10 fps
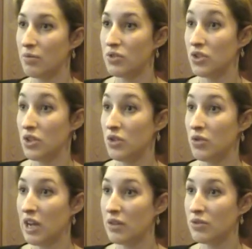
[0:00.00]
to
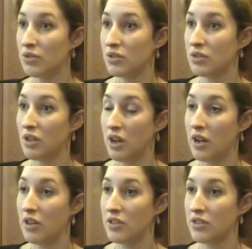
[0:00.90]
council
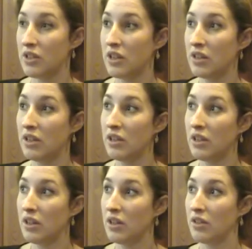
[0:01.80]
earlier this year
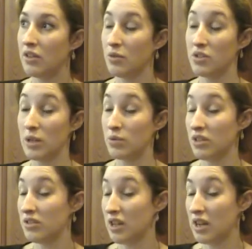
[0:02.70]
that was absolutely
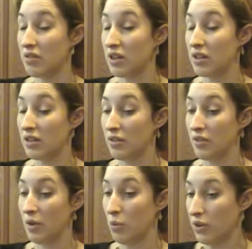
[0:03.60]
staggering
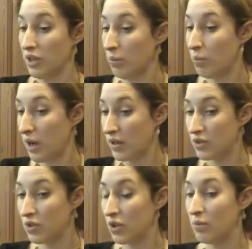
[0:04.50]
what the impacts
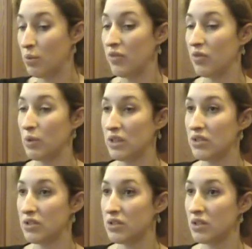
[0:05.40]
could be for
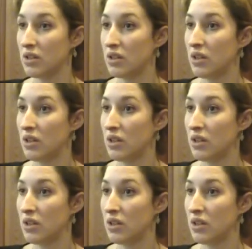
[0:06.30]
Manchester.